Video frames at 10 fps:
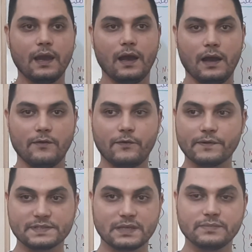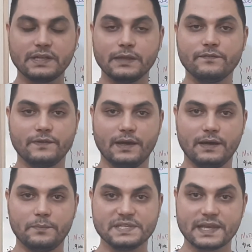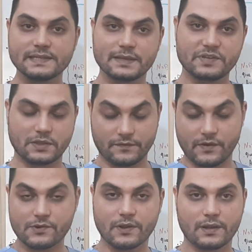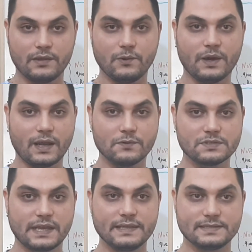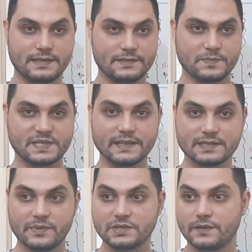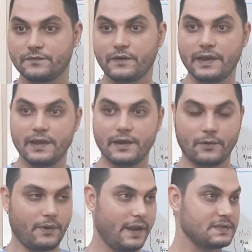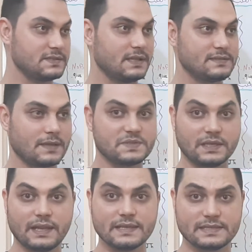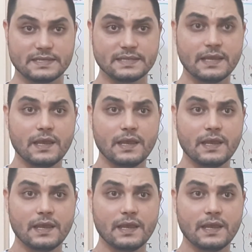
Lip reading: For example, if besides the patient, if you are outside, there is besides the patient fire or accident, something like this.